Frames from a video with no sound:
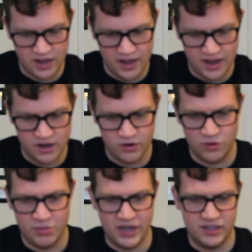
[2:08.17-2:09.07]
Add whole
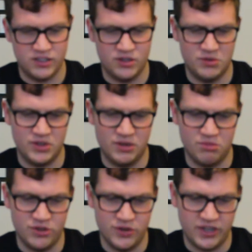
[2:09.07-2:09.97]
pack. So when you brew it,